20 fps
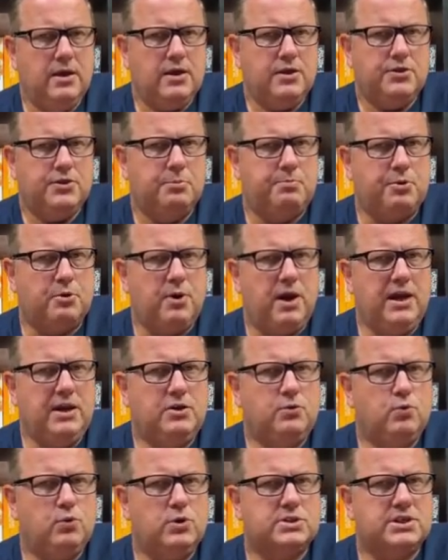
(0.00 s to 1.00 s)
The parade
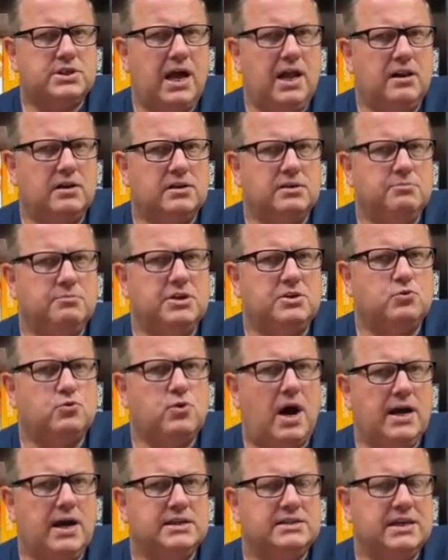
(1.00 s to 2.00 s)
was held amid
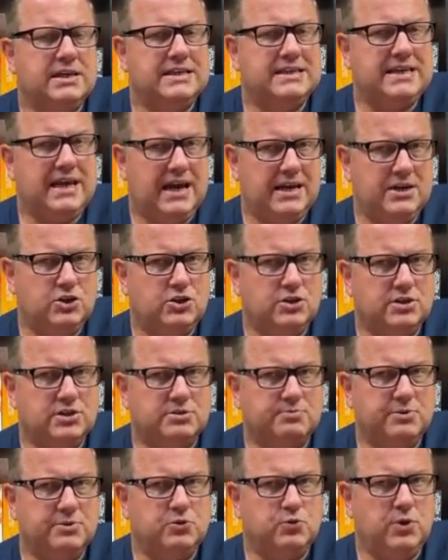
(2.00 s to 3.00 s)
rising tensions
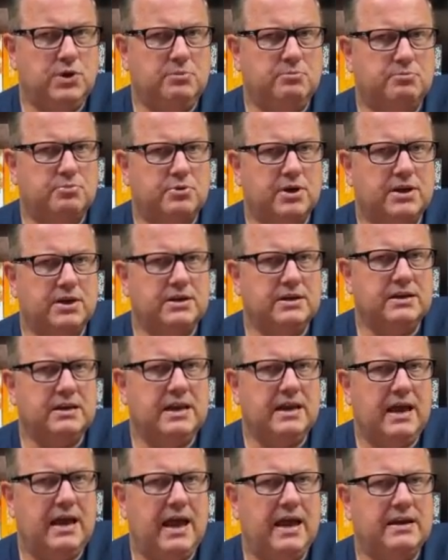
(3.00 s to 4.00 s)
between Britain
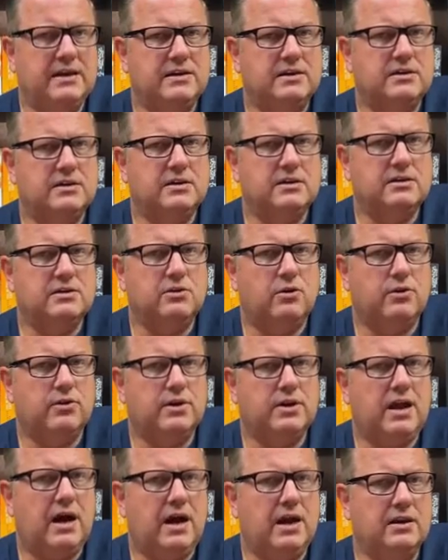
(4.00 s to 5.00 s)
and uh,
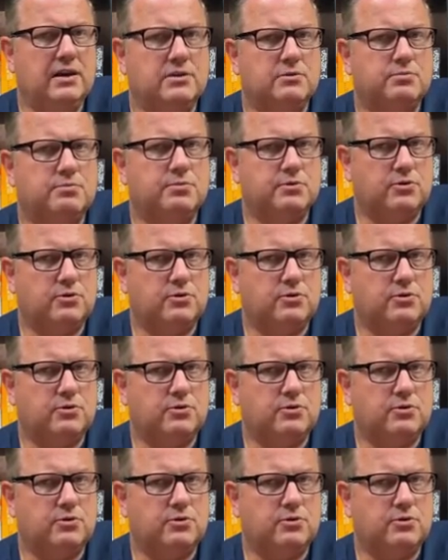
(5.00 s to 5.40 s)
Northern Ireland.